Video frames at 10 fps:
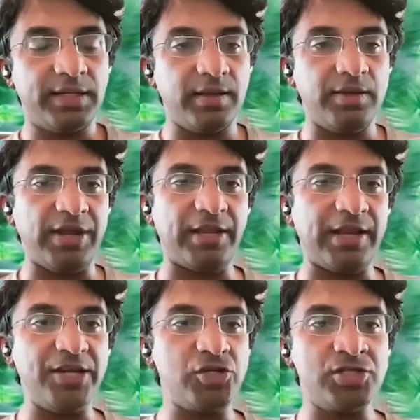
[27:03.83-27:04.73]

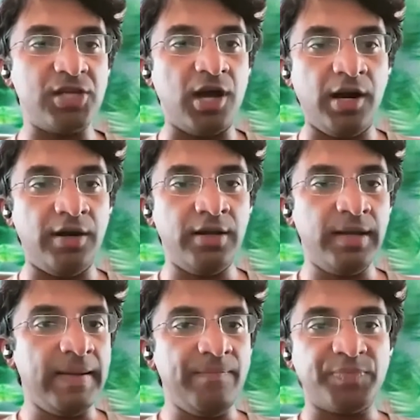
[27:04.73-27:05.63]
Regulations are
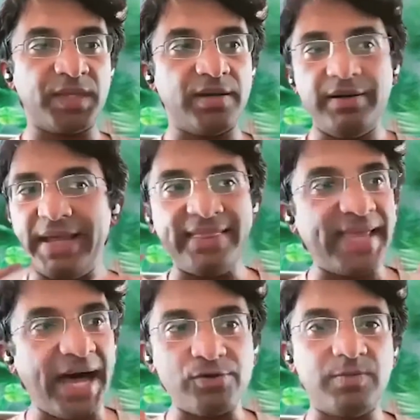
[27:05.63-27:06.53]

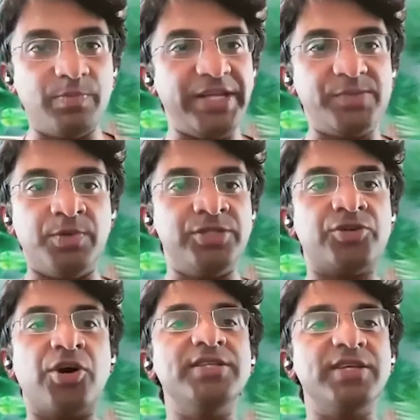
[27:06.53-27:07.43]
10,000-page
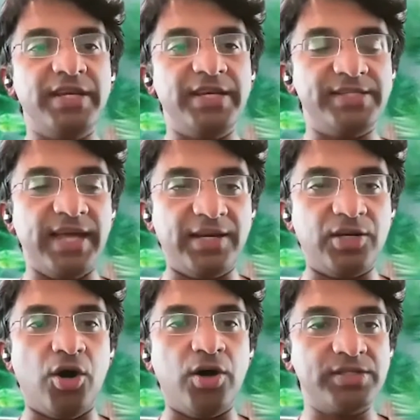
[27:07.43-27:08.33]
monstrosities that
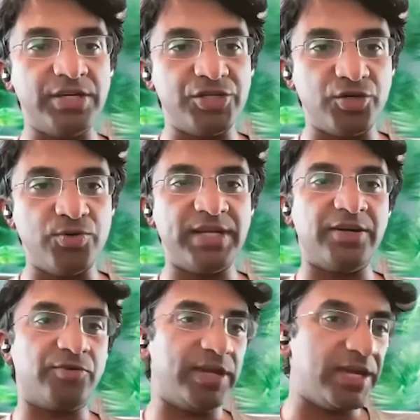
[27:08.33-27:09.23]
cause issues and
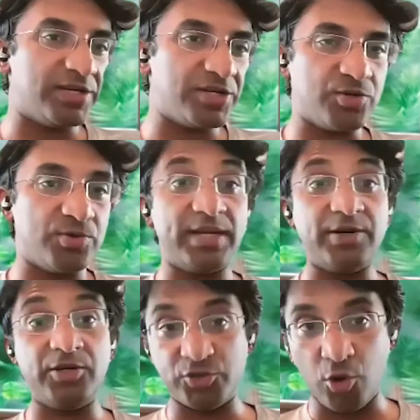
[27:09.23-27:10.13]
create issues and
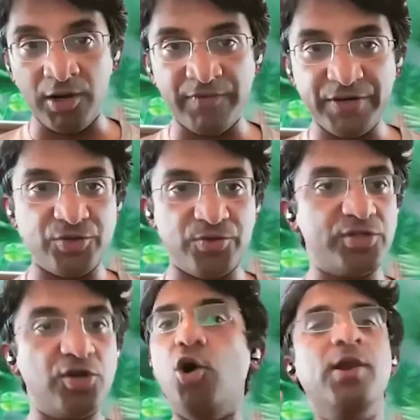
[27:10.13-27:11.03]
solve issues
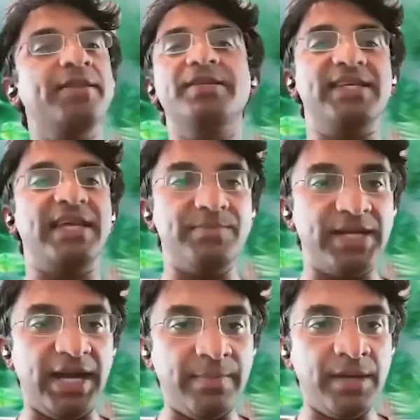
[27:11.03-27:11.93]
all at the same
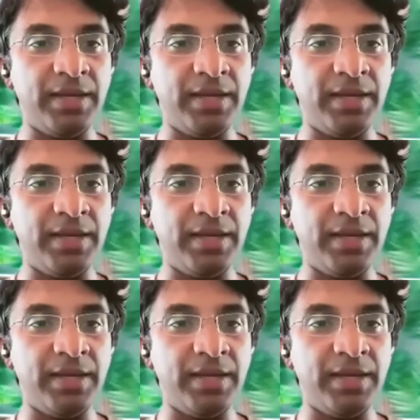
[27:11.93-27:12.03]
time.